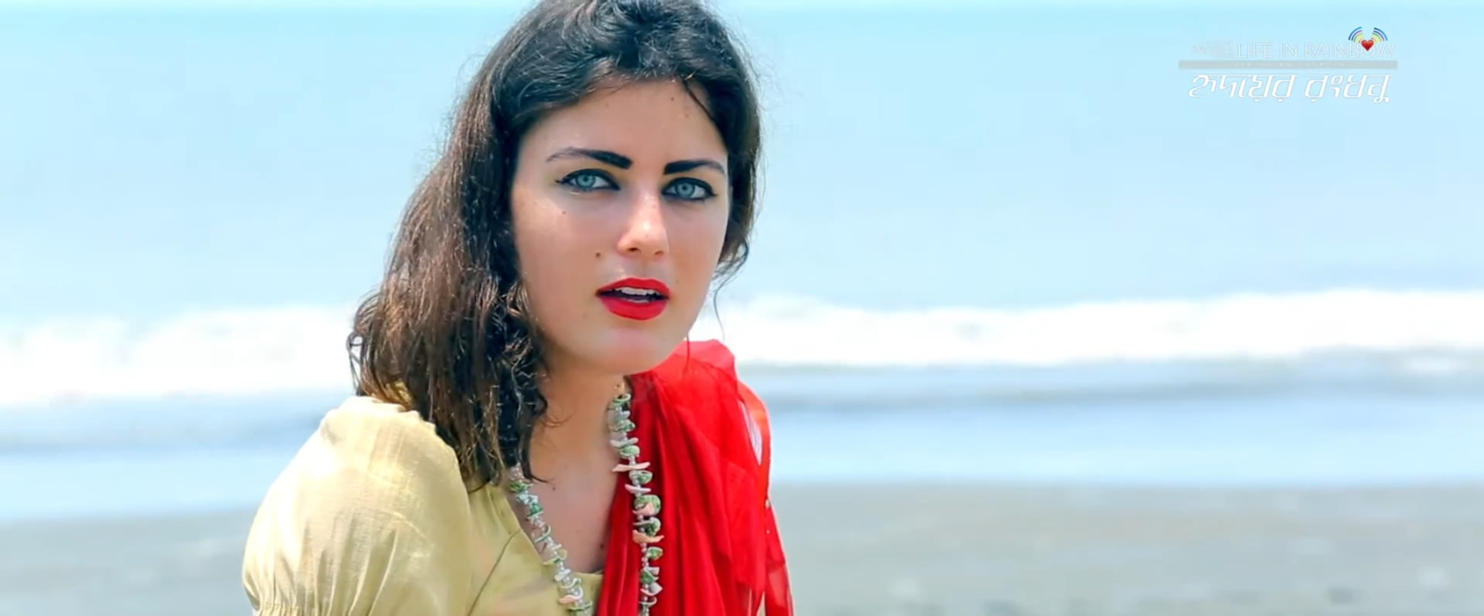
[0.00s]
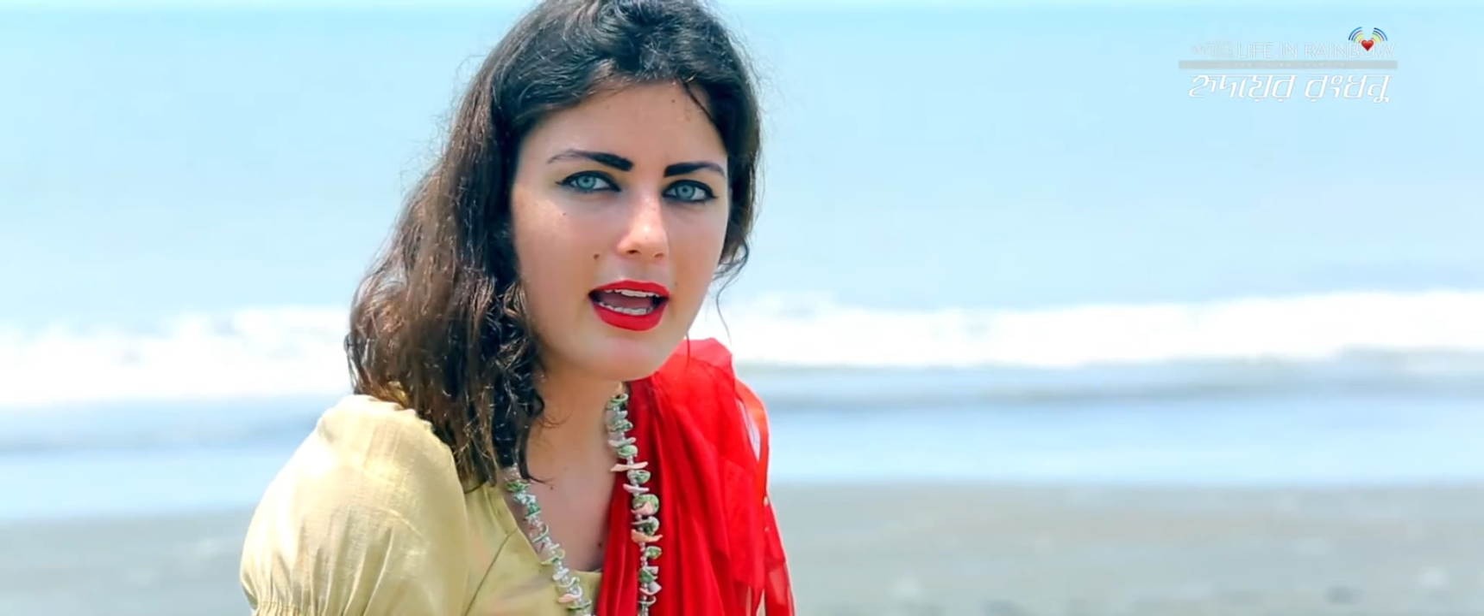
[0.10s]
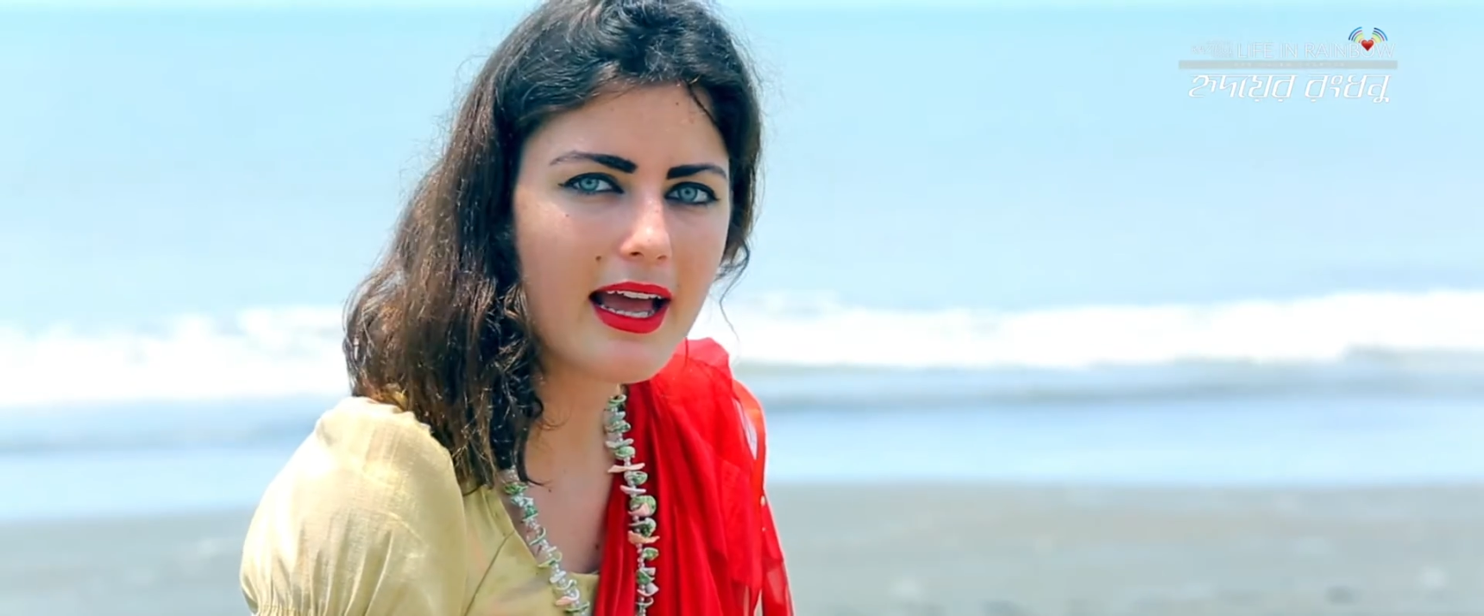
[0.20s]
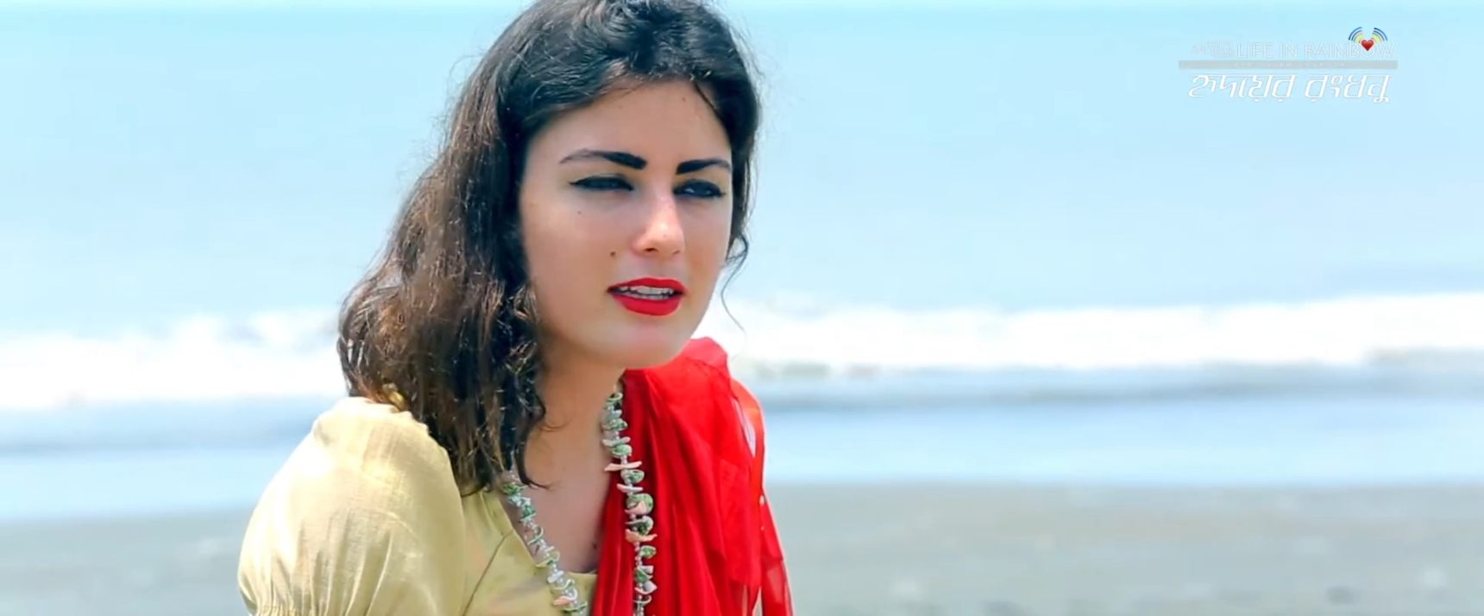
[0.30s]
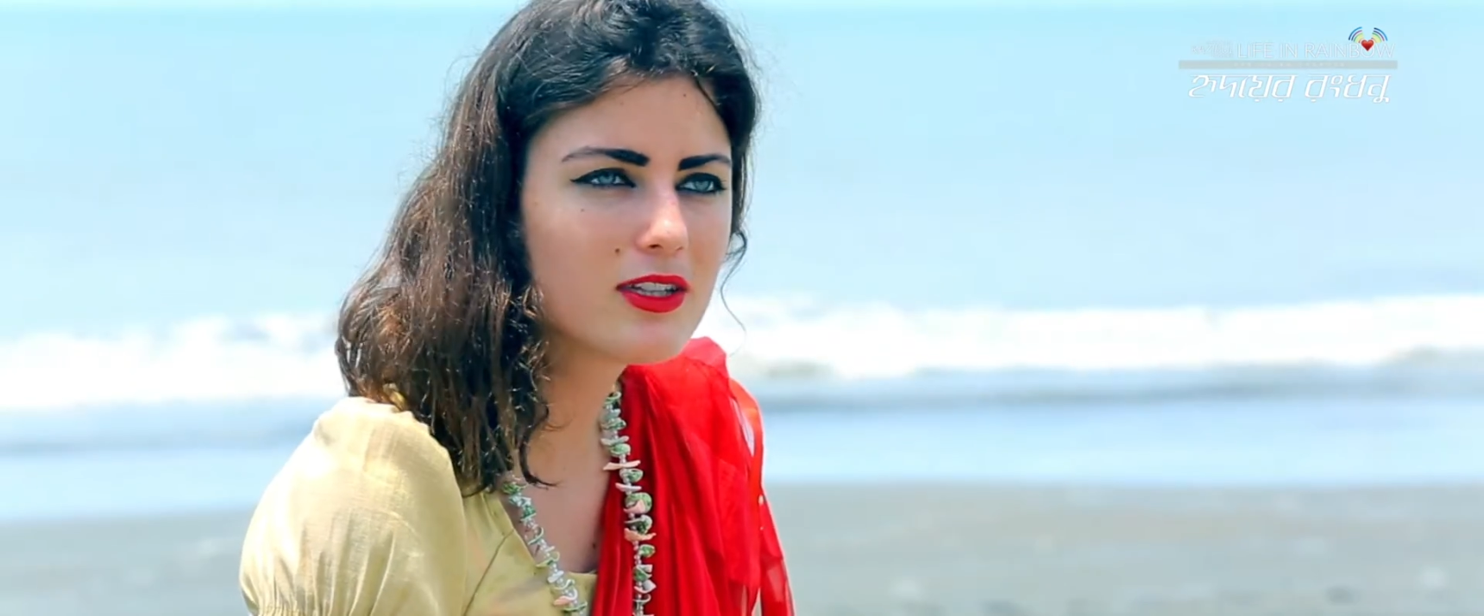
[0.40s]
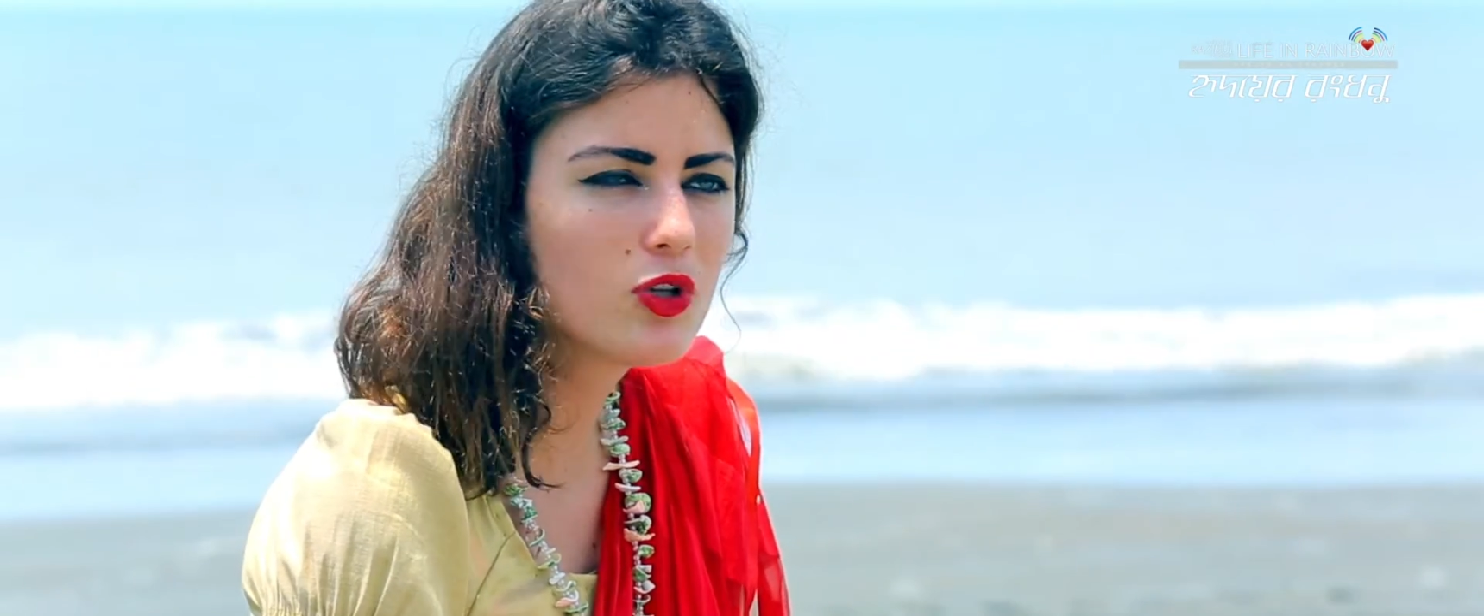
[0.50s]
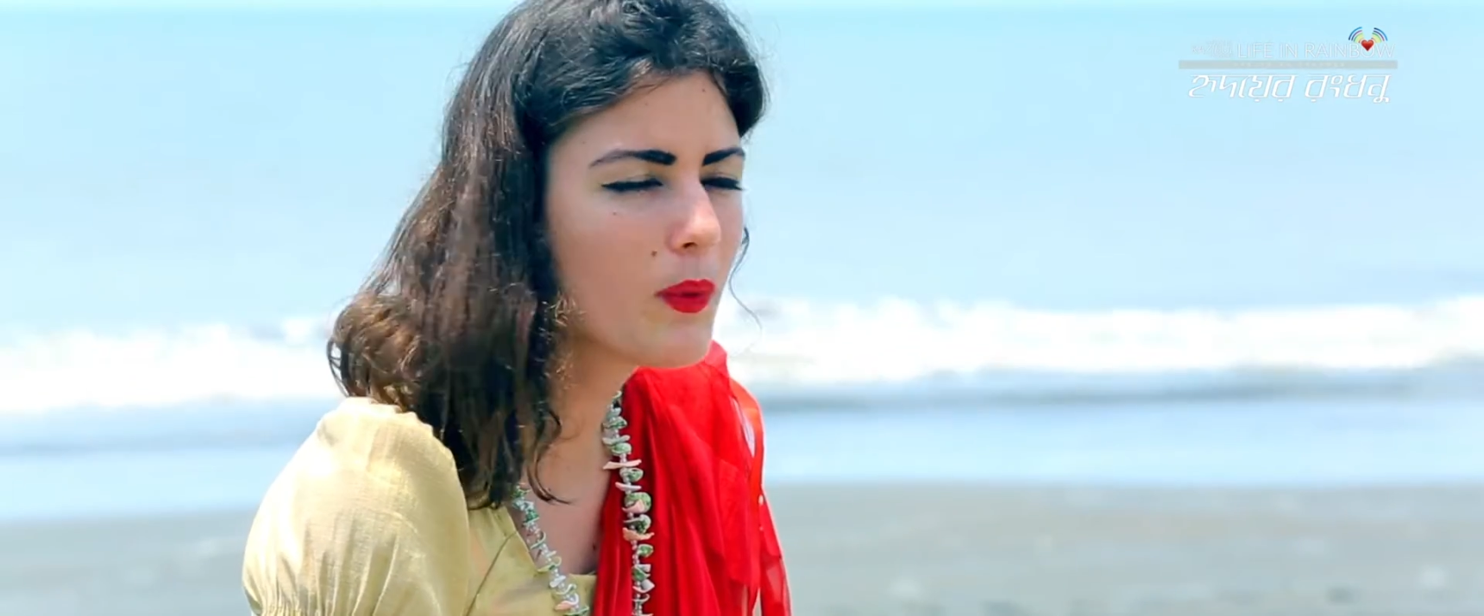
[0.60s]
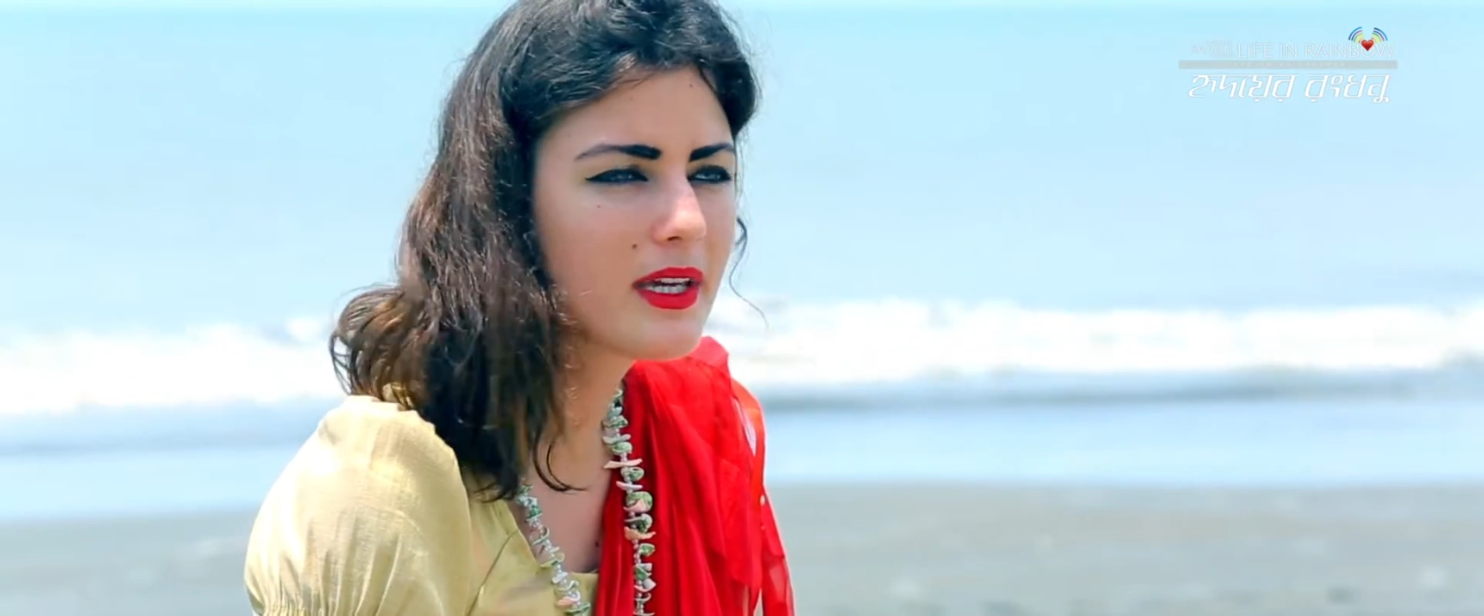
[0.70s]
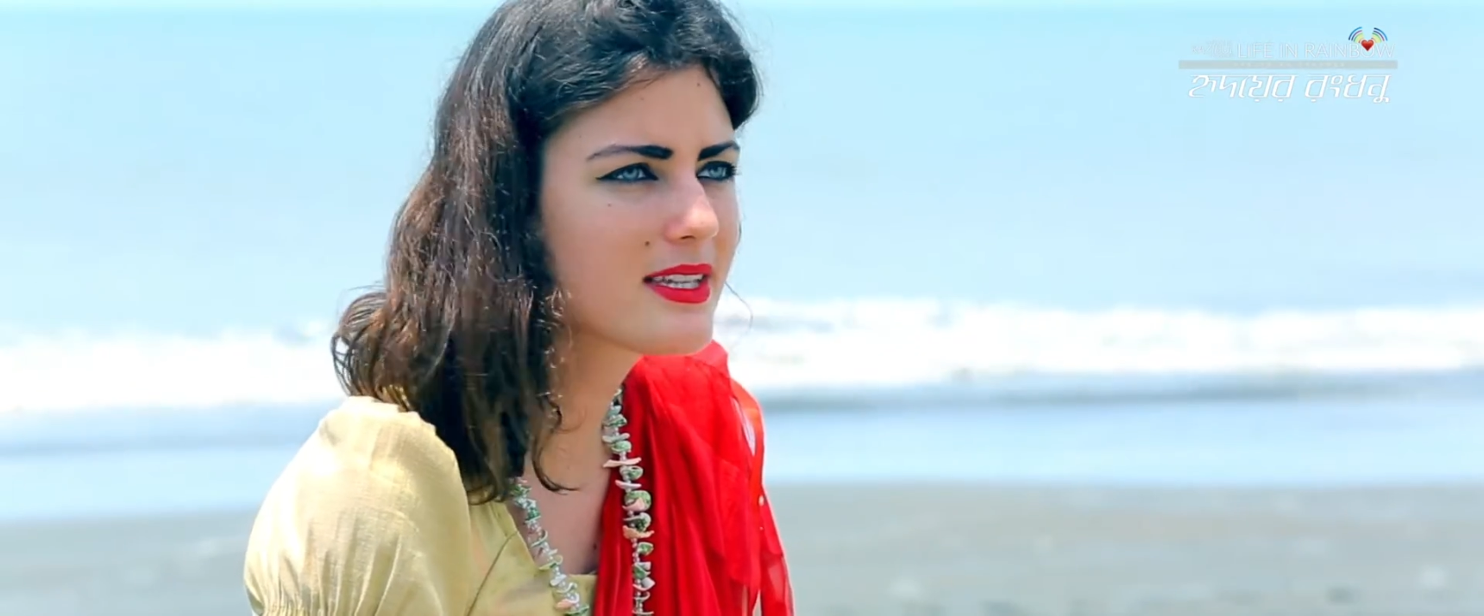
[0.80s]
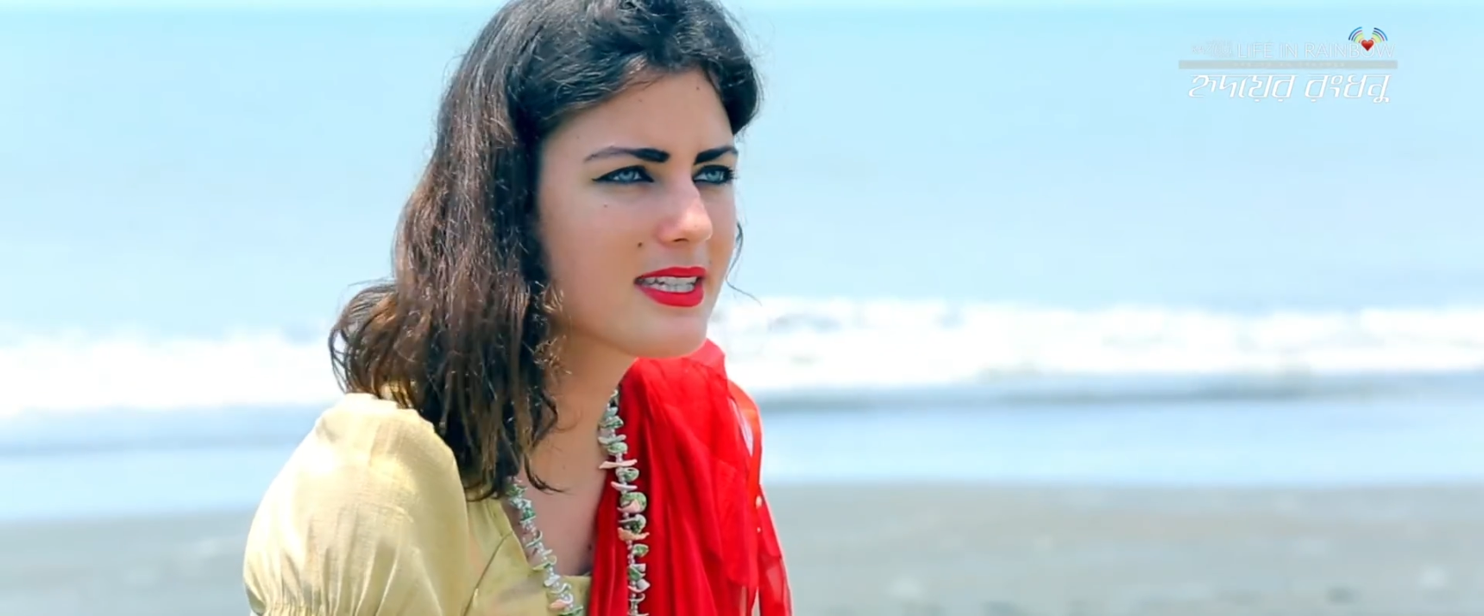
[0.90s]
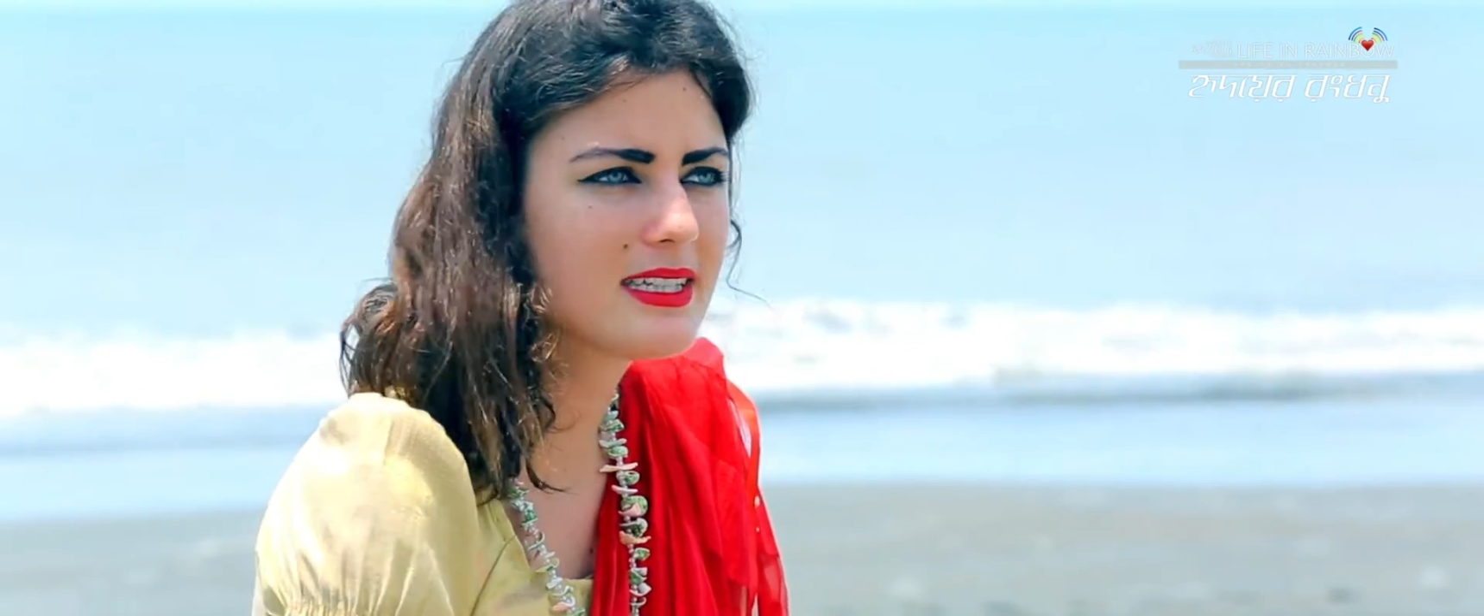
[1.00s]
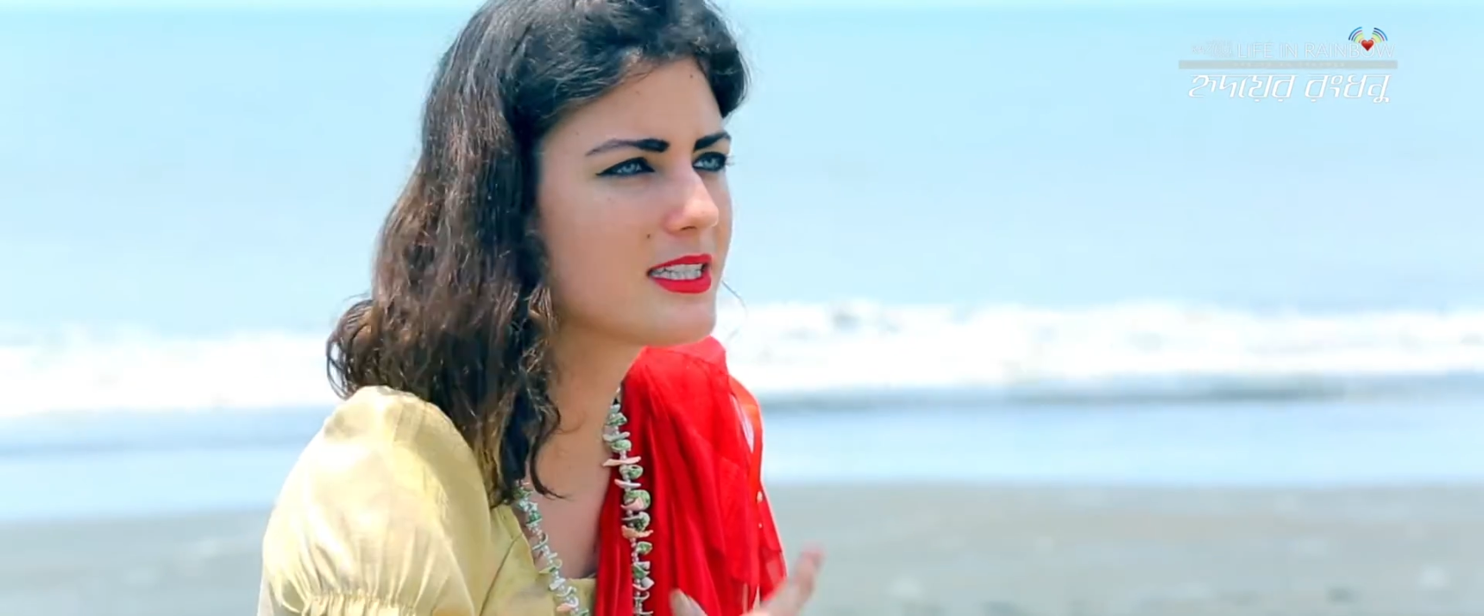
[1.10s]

And no one can say